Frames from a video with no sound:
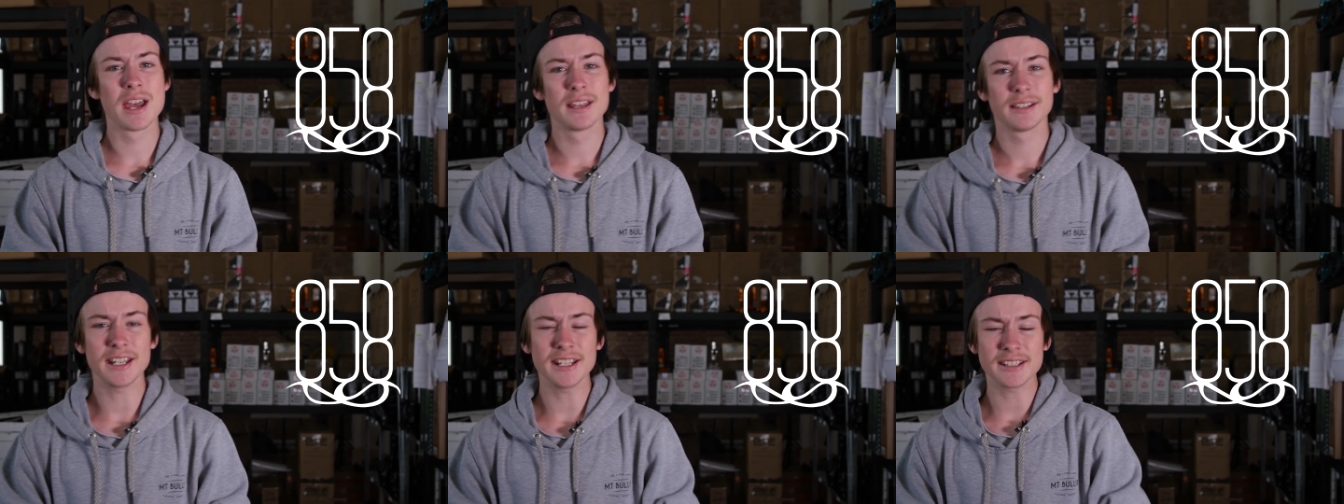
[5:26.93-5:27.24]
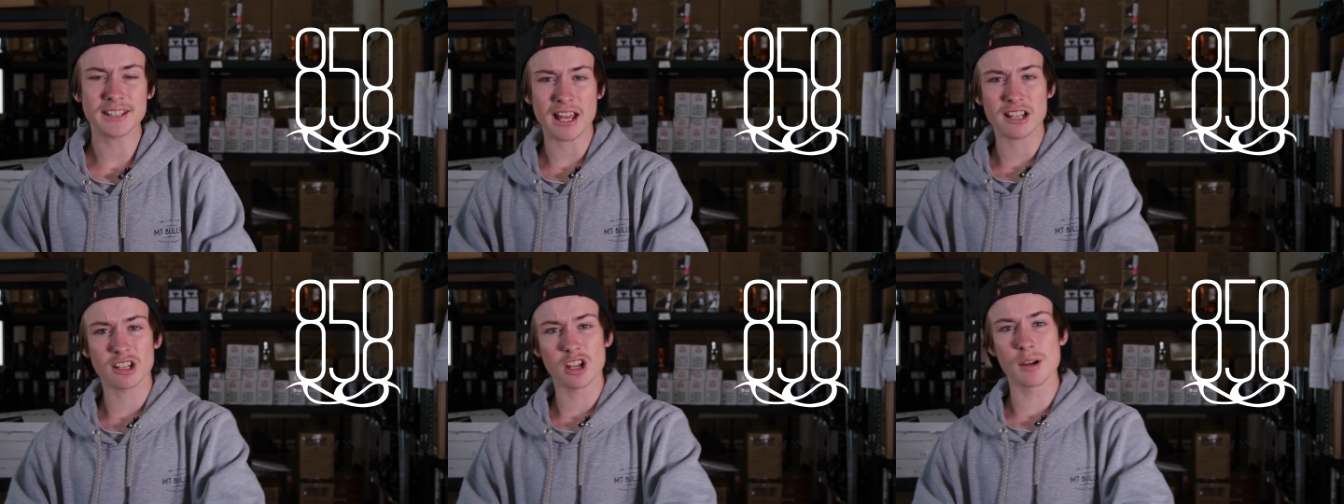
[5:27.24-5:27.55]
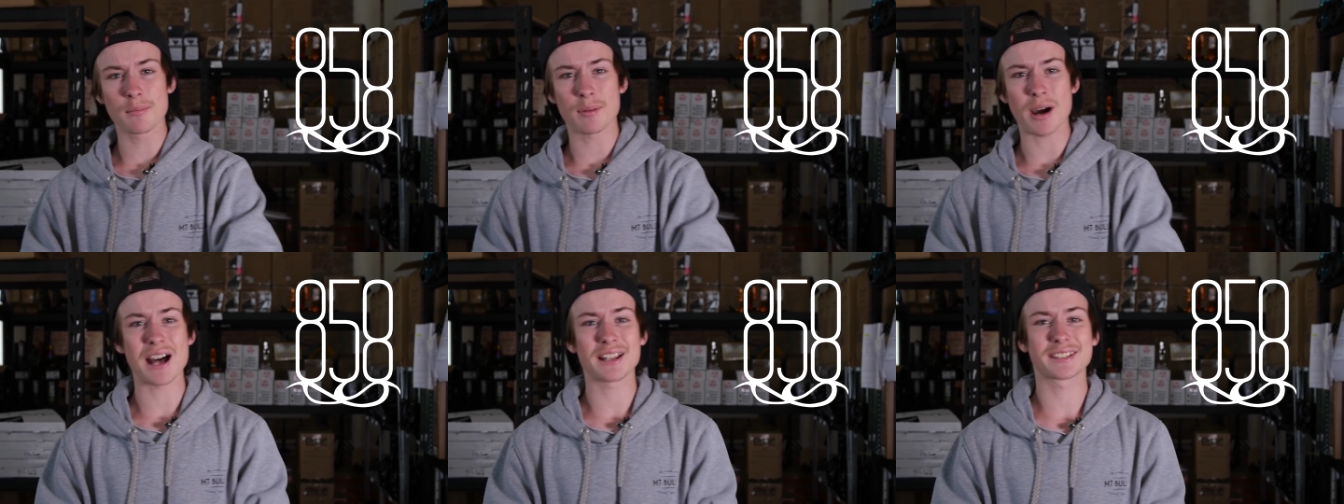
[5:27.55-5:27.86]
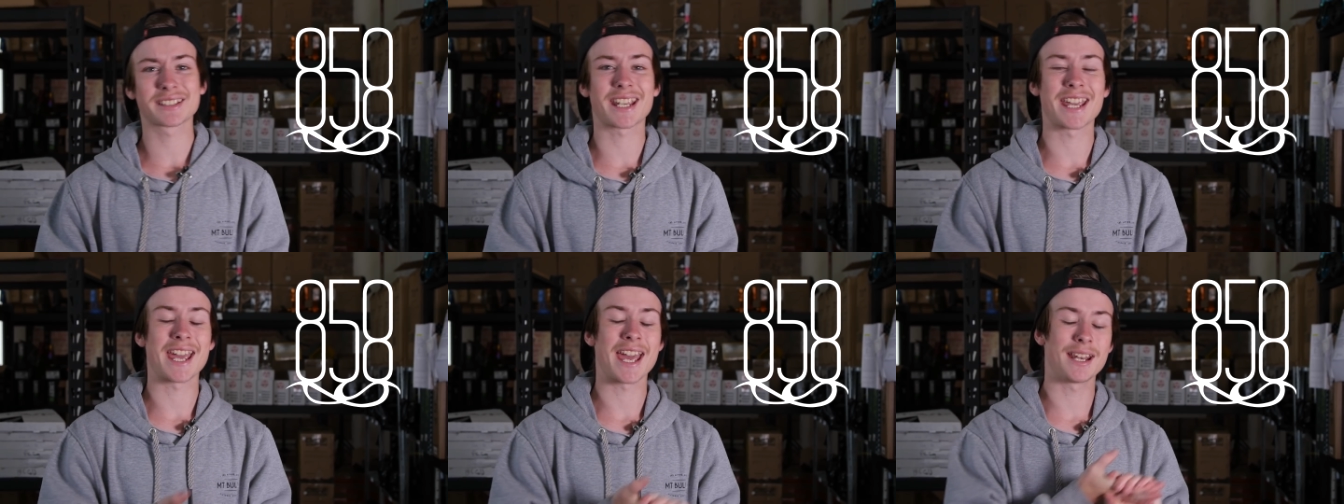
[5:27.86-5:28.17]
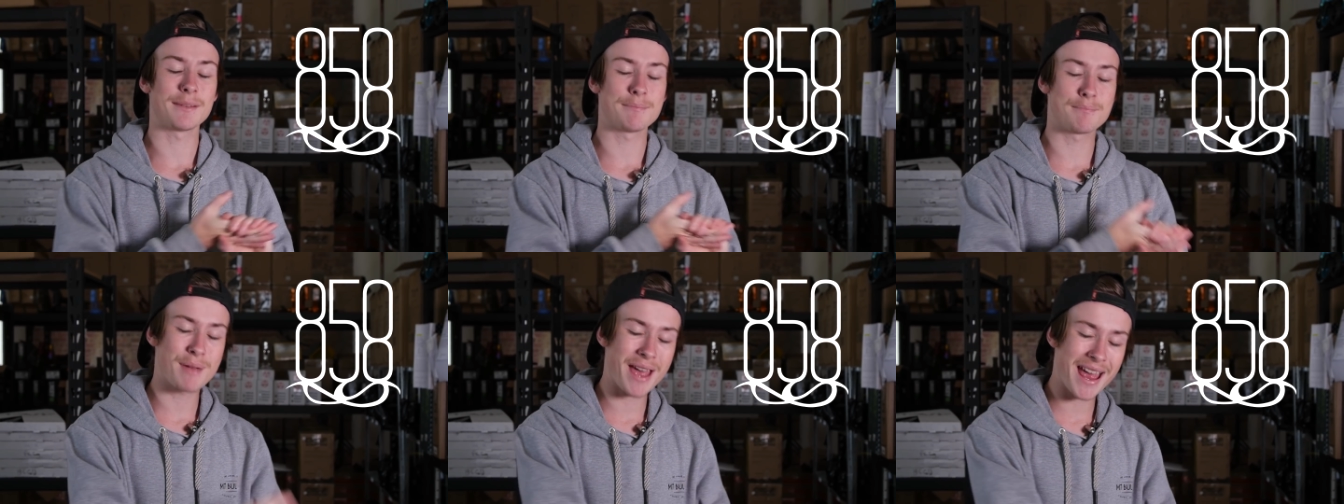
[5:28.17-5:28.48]
These alloy bars
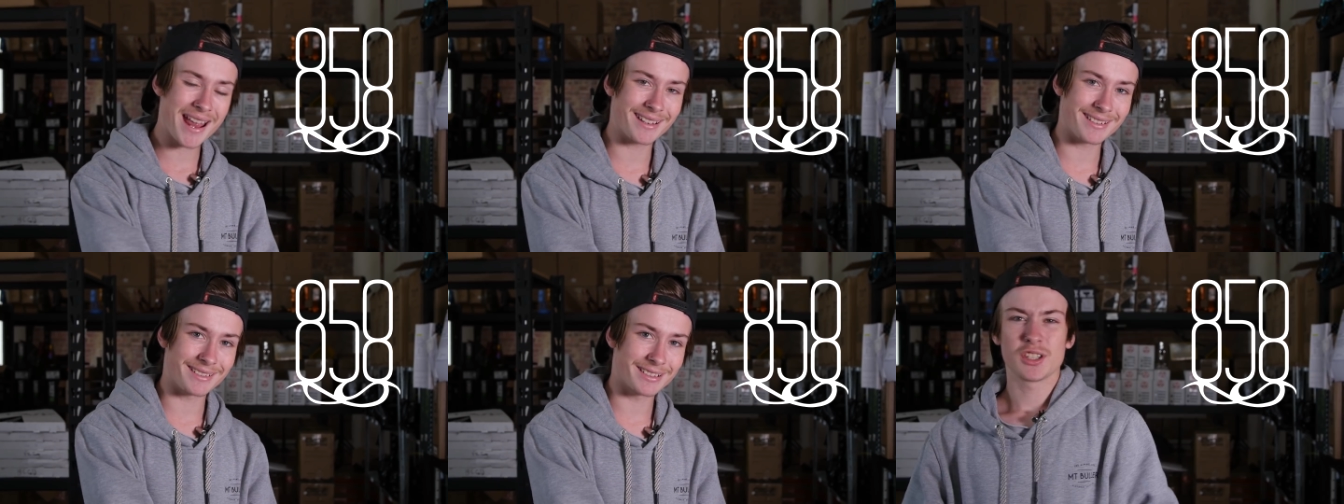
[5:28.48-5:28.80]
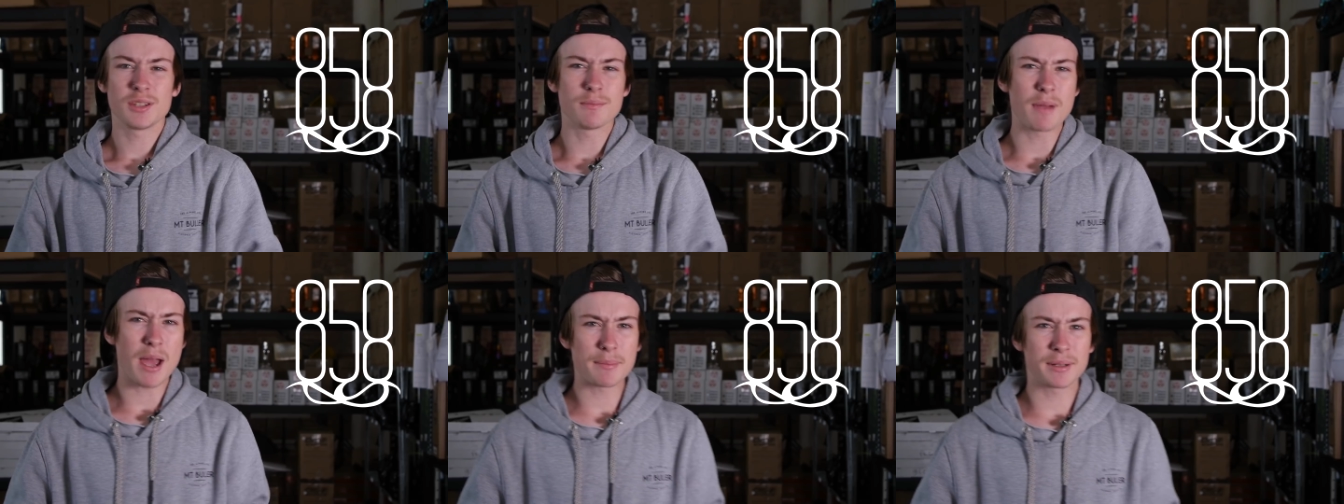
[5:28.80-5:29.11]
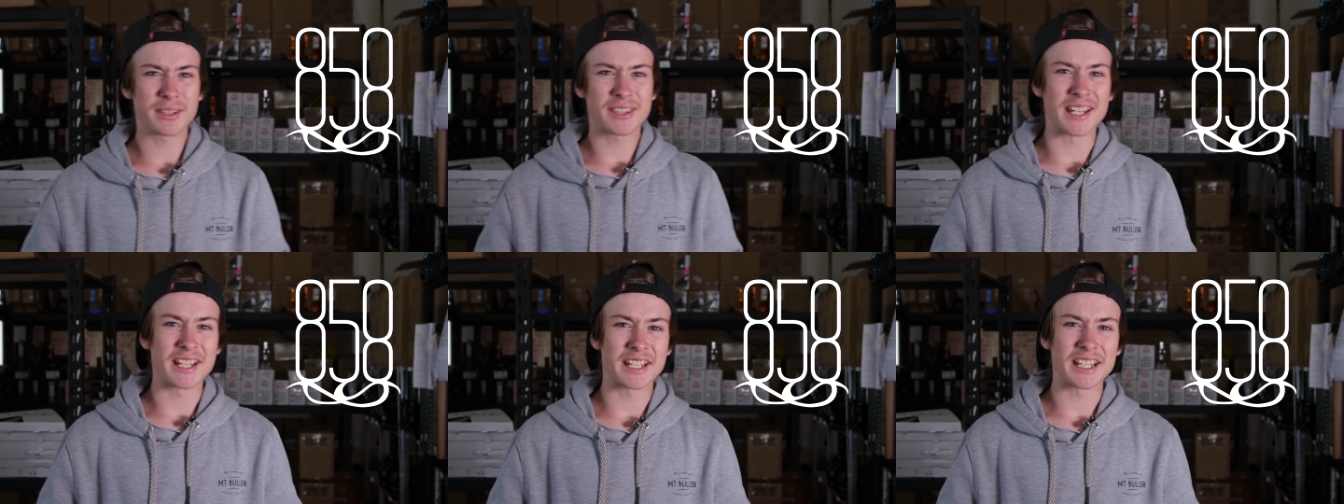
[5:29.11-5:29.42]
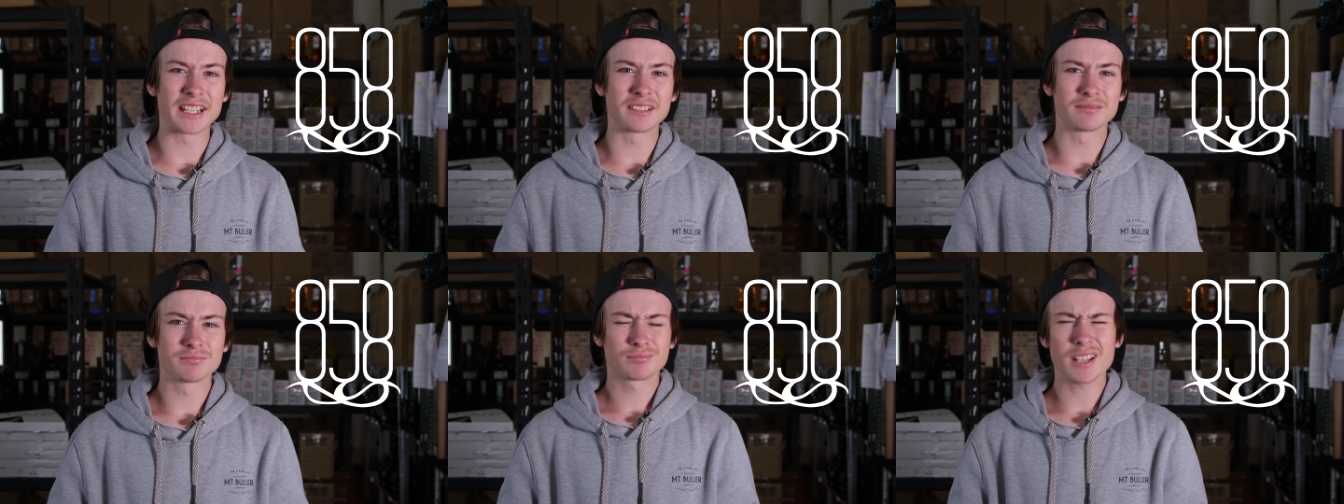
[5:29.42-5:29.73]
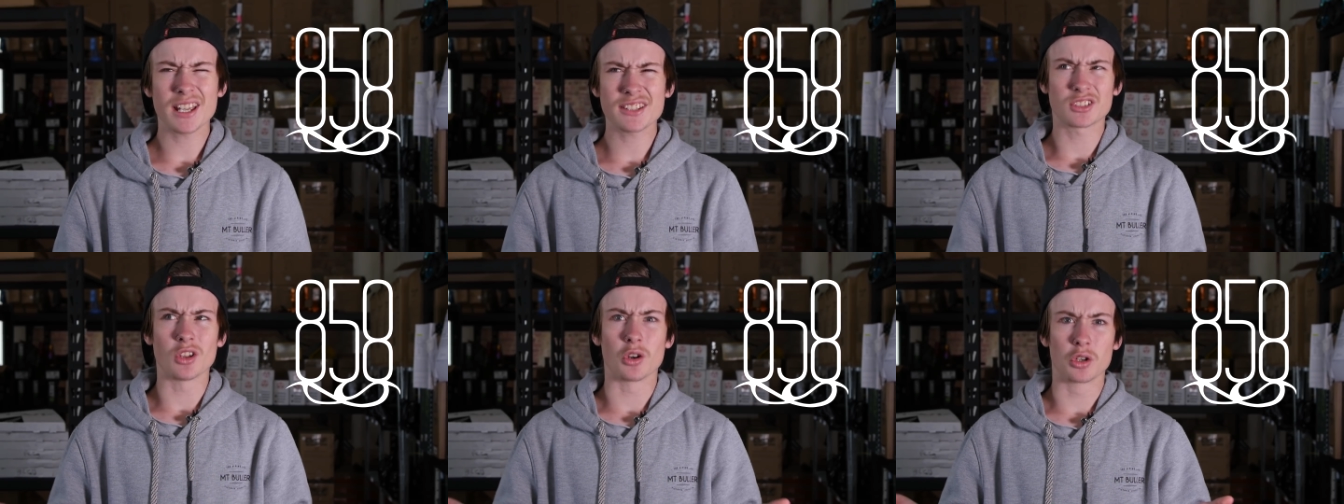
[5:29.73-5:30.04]
can bend. You may be thinking,
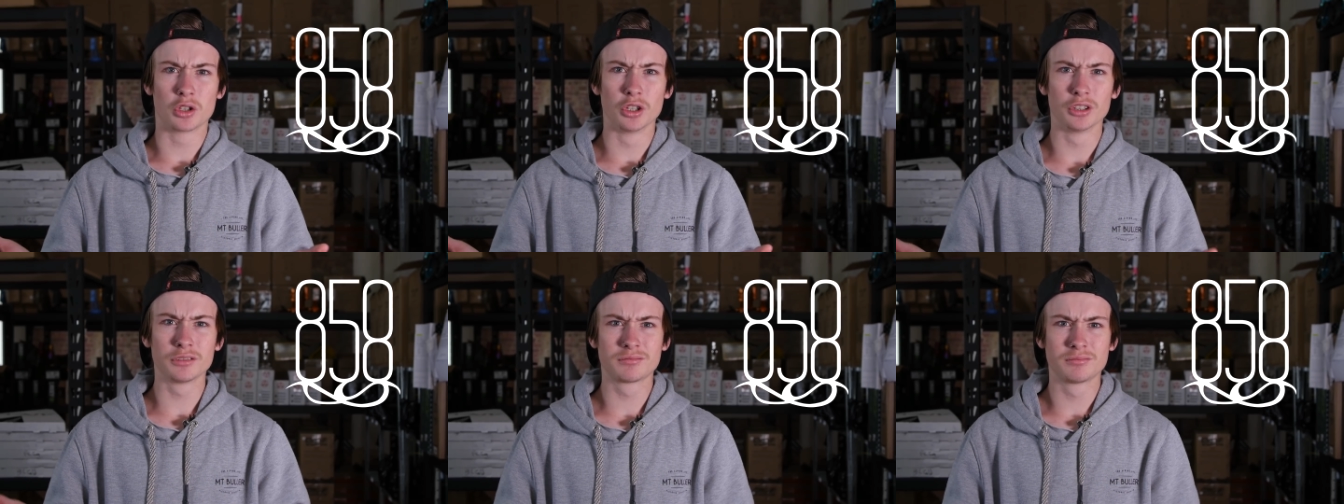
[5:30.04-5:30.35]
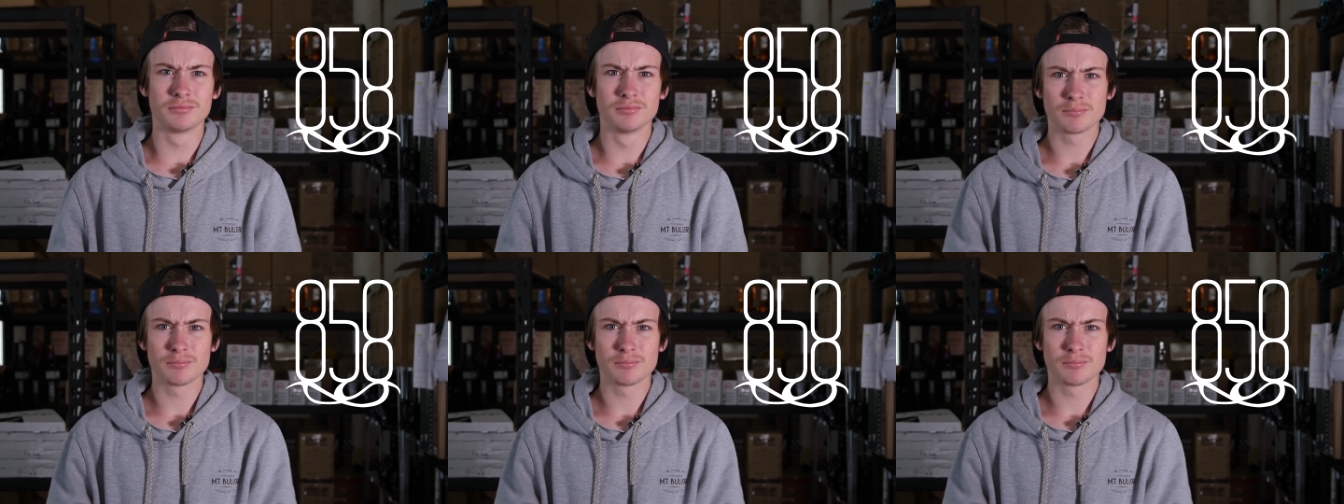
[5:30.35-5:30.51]
that's not good,